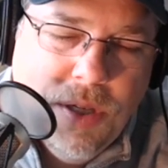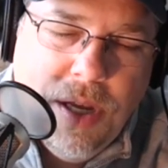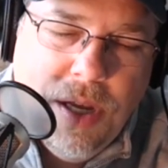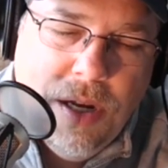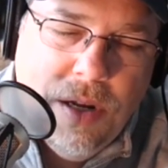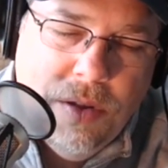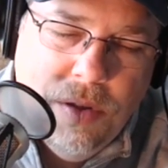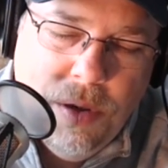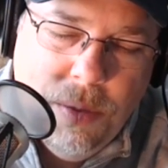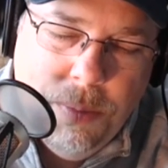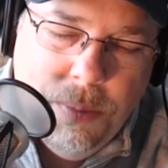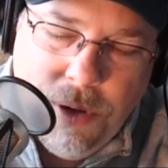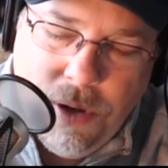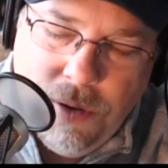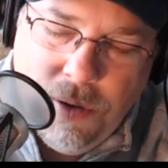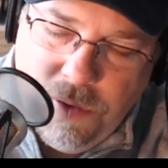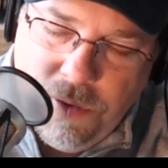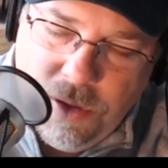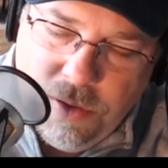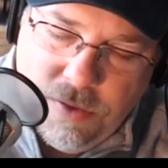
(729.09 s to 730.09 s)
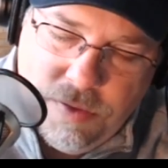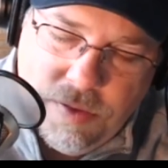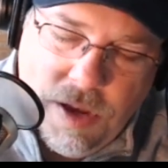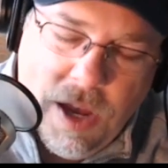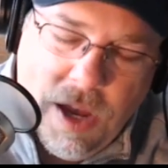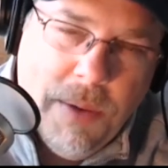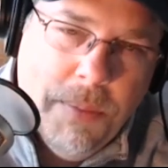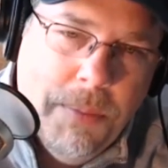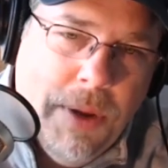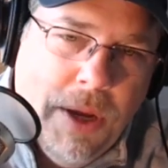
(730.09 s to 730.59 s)
Just once again, a little bit
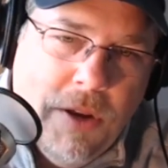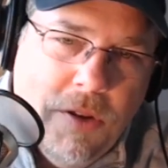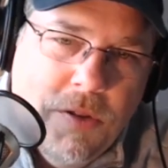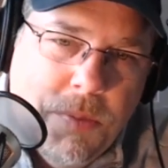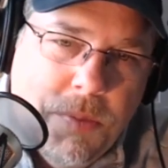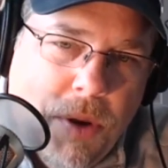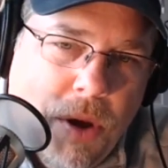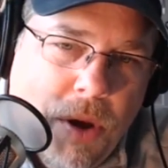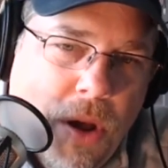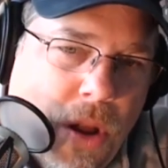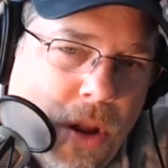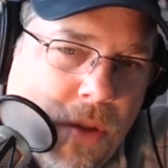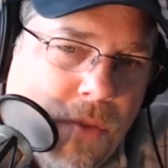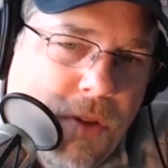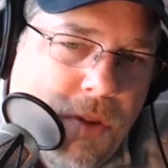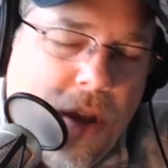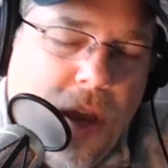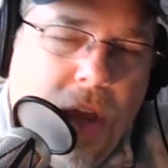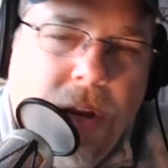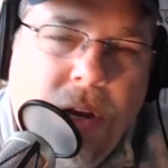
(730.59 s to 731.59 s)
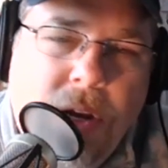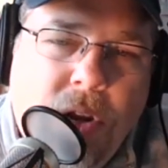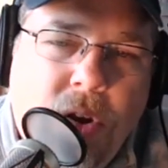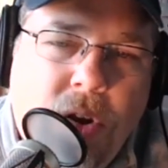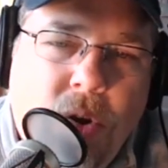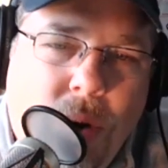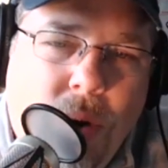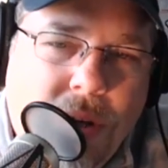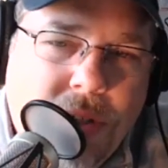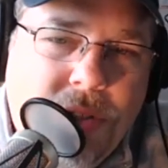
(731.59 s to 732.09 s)
of insider baseball. If you got
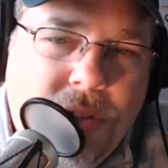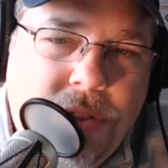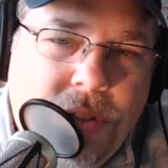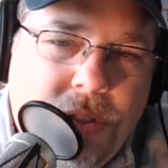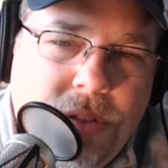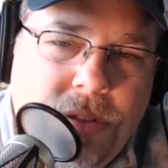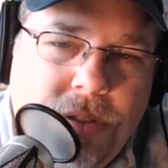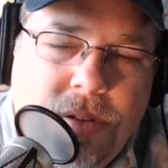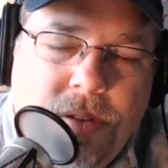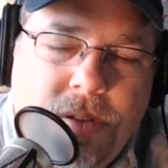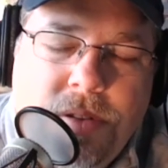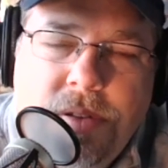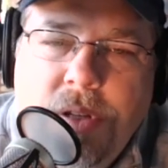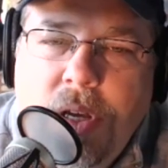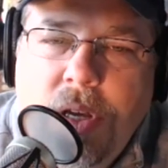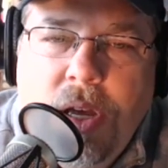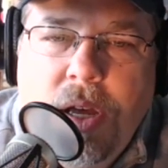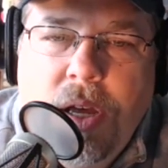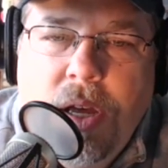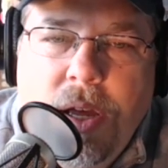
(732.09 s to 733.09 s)
any questions,